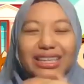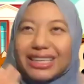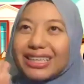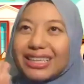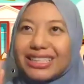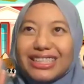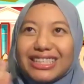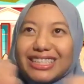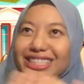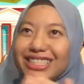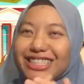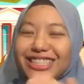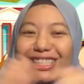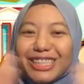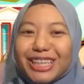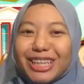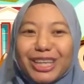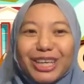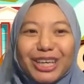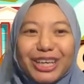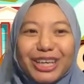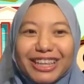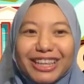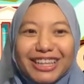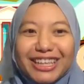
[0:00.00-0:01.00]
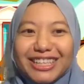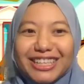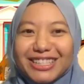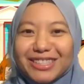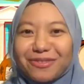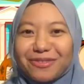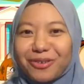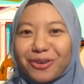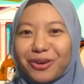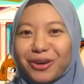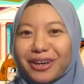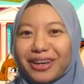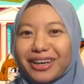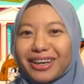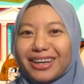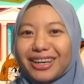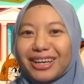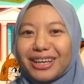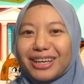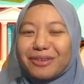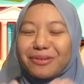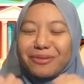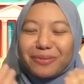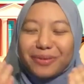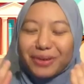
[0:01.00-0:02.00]
there's just a lot of things for
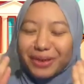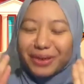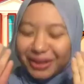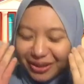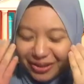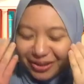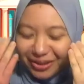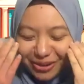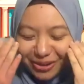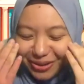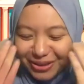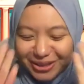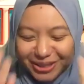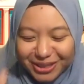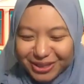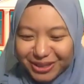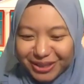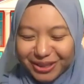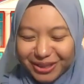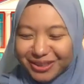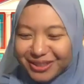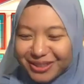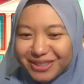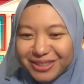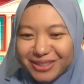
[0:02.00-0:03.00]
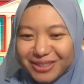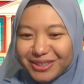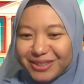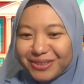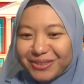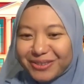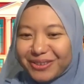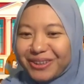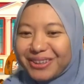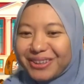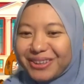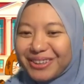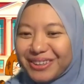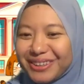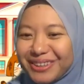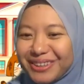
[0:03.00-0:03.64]
uh, an audio engineers to